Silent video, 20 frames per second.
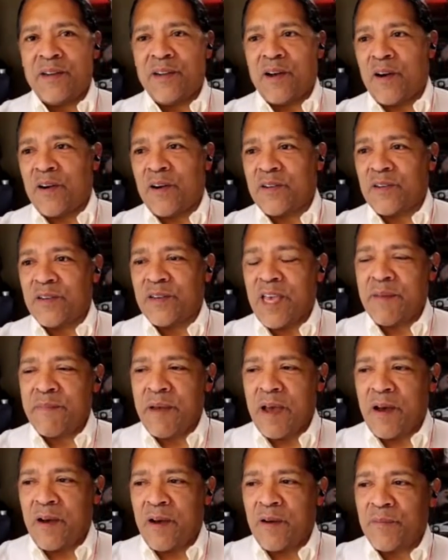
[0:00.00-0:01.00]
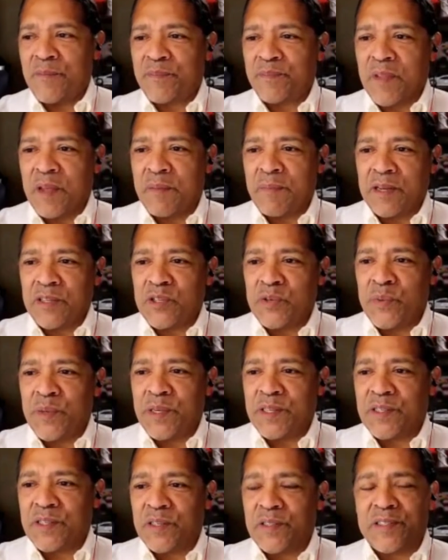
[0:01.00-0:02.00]
article came out about 2
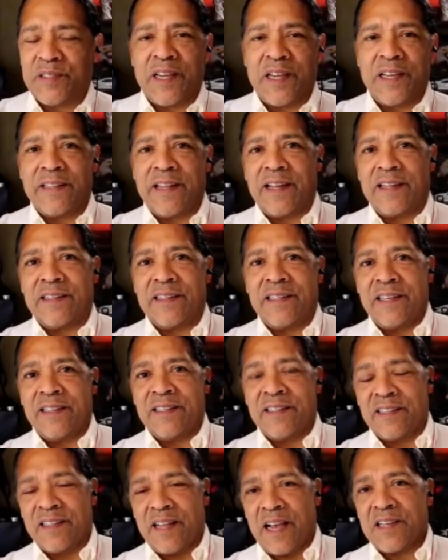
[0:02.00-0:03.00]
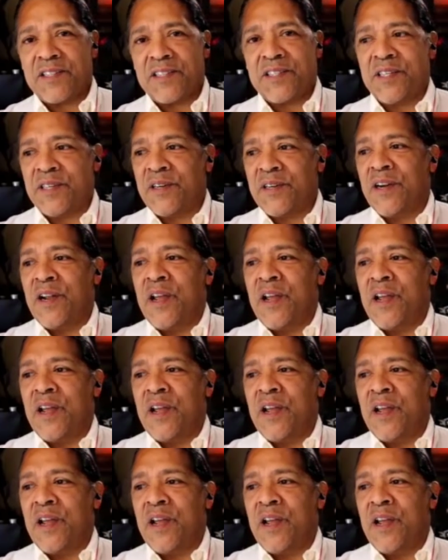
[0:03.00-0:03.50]
weeks ago saying that in the last year,